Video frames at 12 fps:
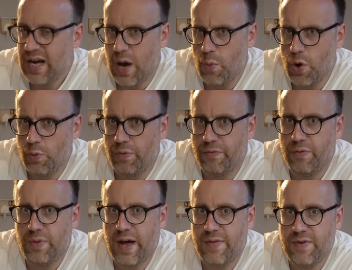I won't run
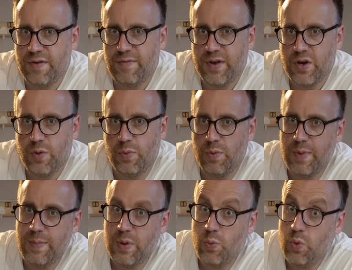through that in this video, but we
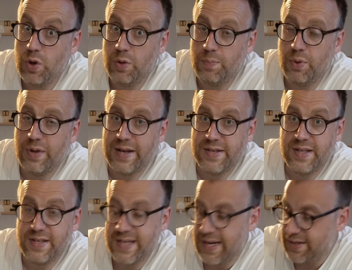maybe will put that to
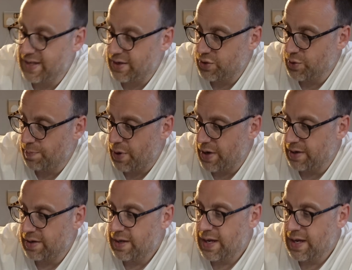the test at some point.